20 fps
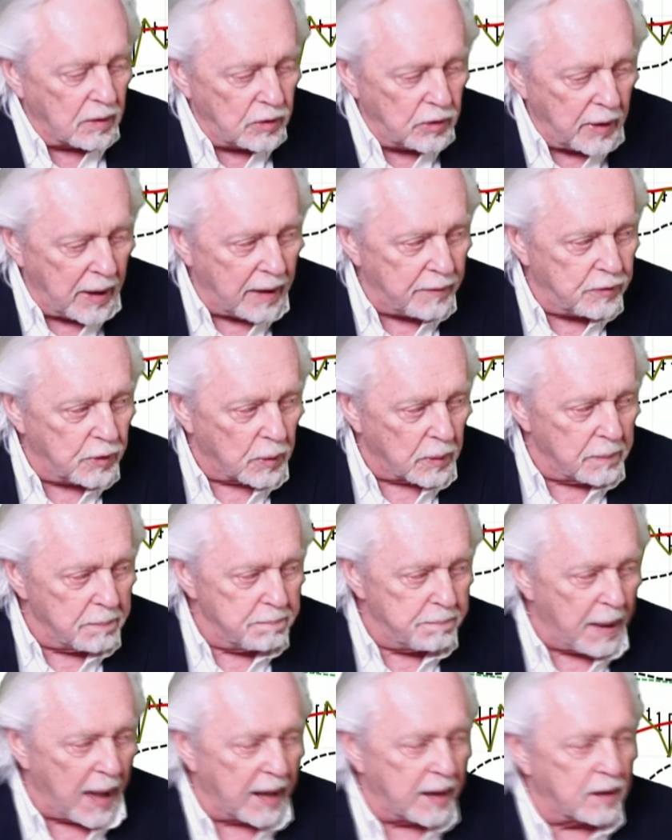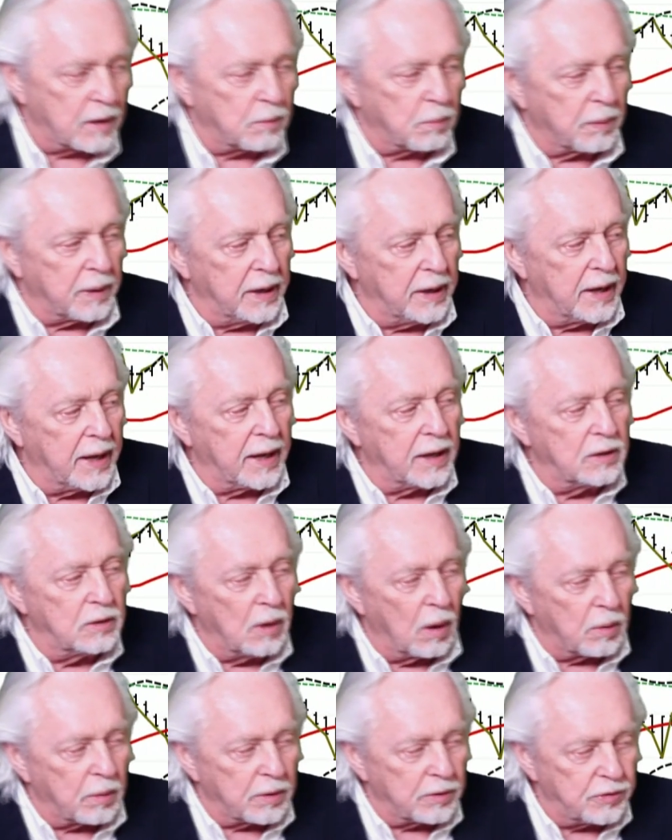You have your embedded reading, and
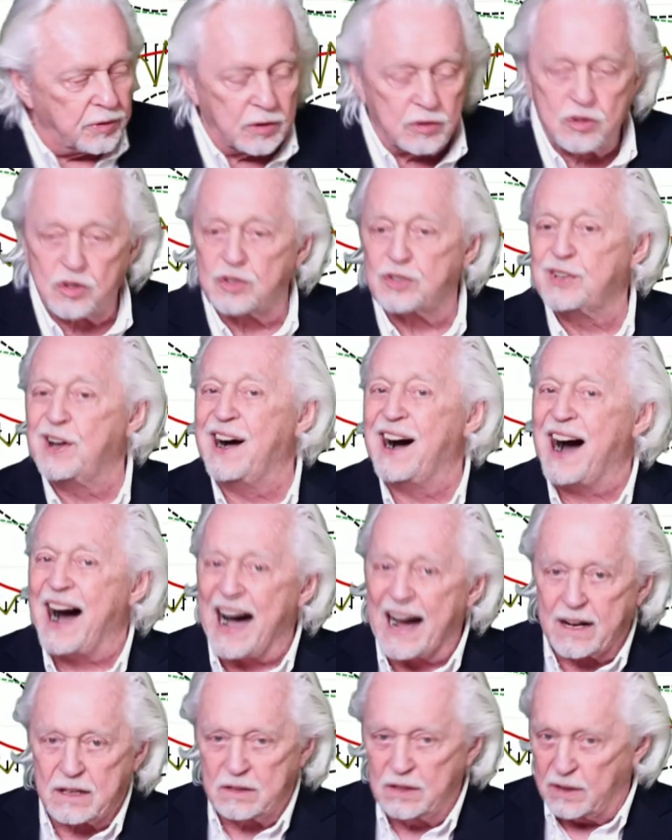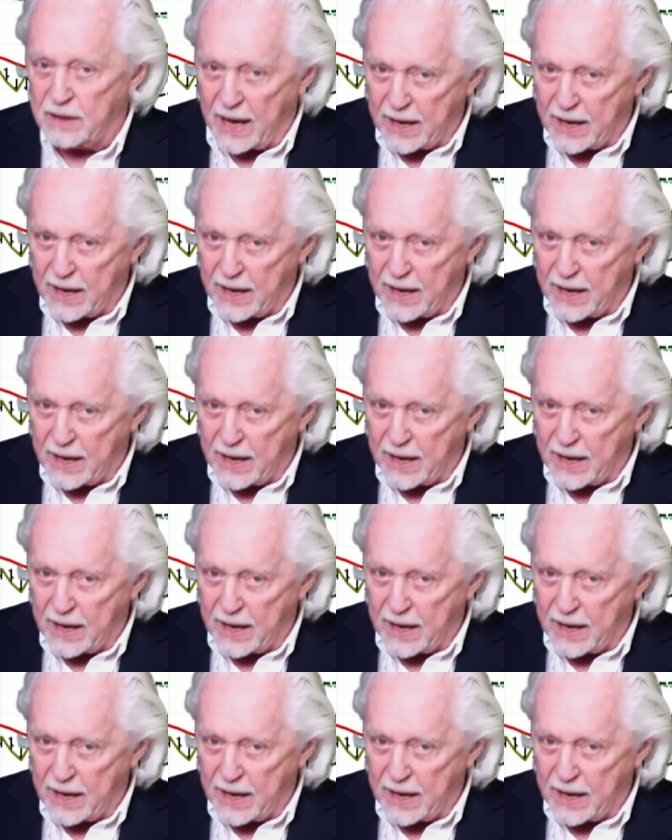notice it just locked in.